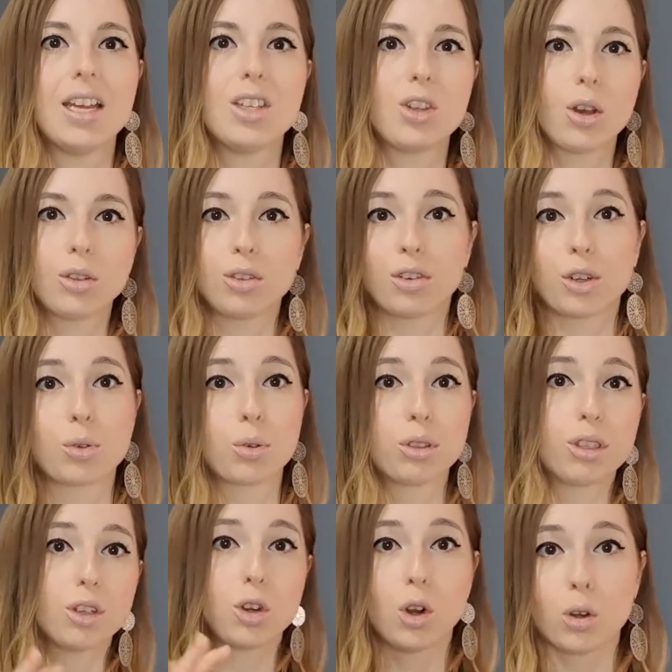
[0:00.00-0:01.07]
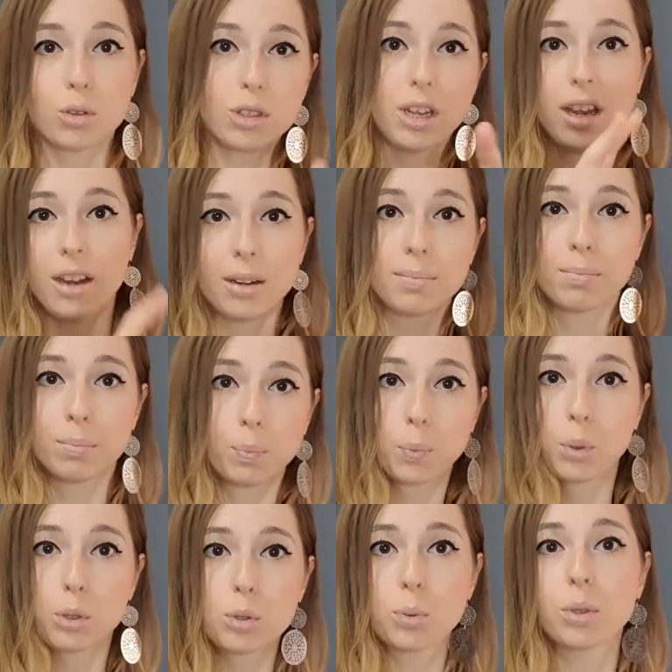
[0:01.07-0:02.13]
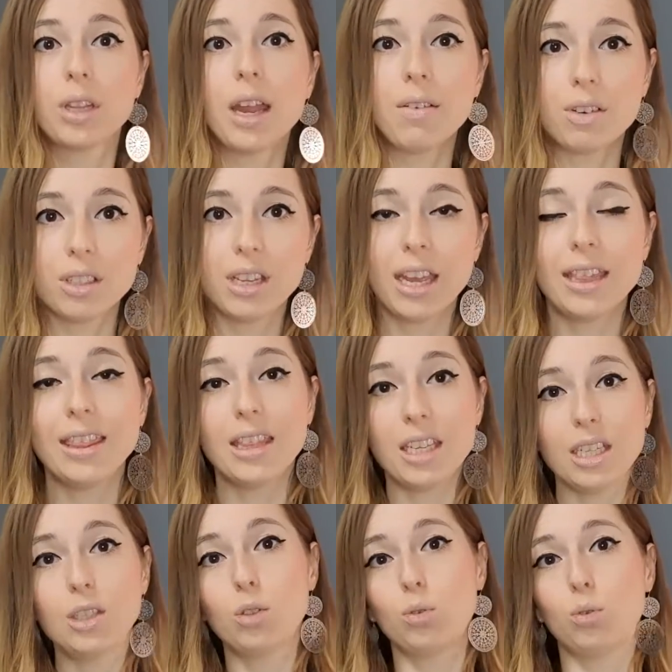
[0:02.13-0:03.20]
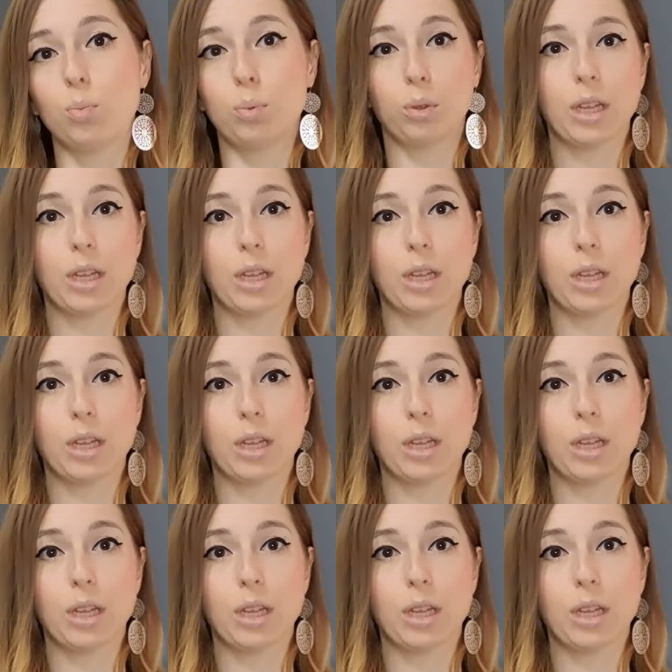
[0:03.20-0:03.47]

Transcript: So the recruiter goes there, puts whatever they need to put,